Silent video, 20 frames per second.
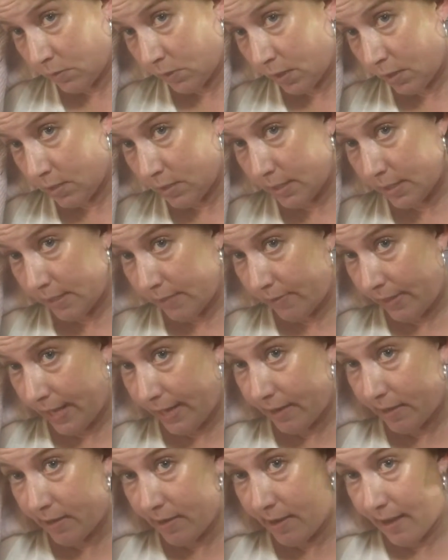And so
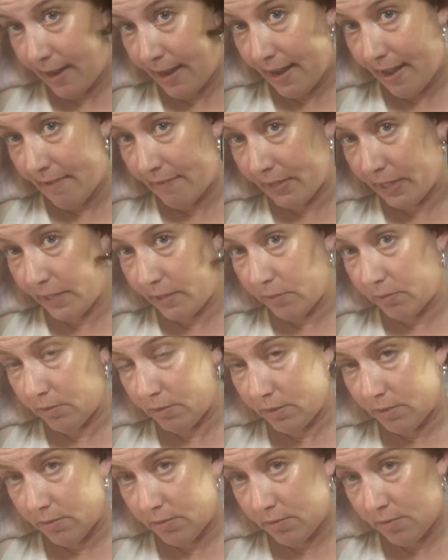there, I have a cute
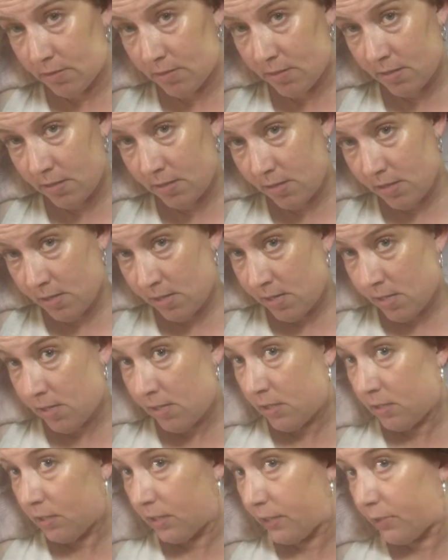little
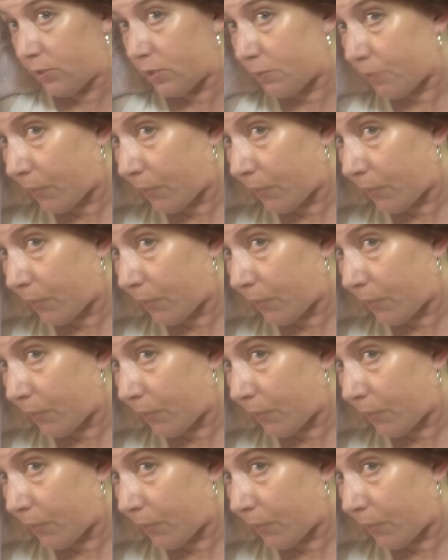loose